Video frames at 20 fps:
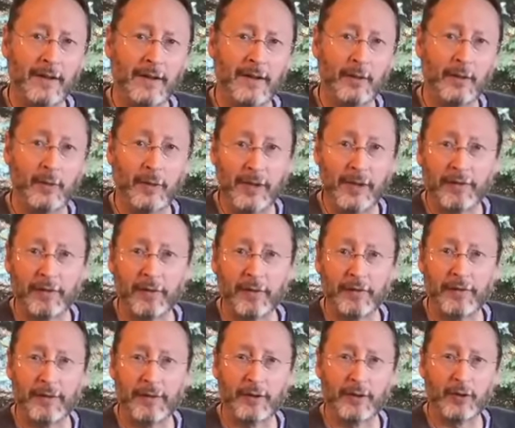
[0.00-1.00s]
You will never
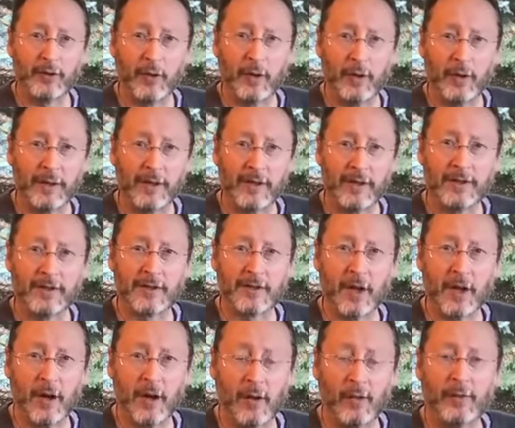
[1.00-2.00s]
feel joy because it's
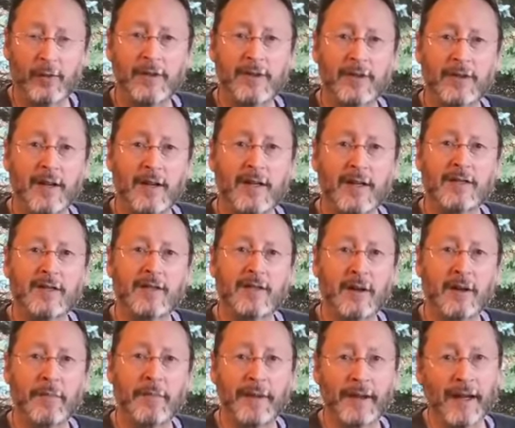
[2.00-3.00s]
always
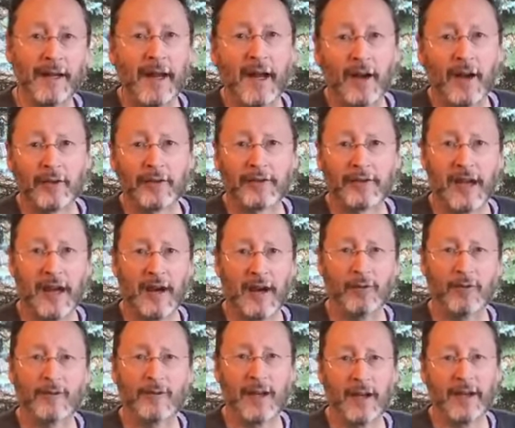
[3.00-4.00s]
something else
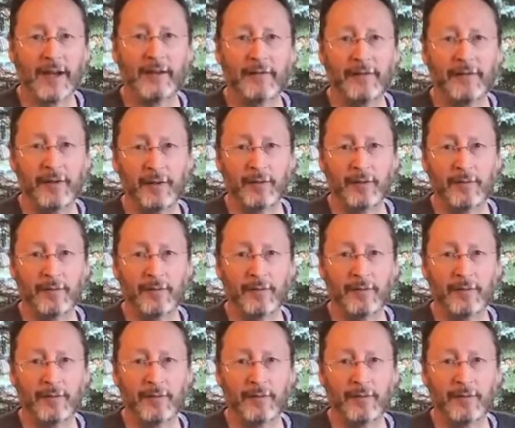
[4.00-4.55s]
outside of you.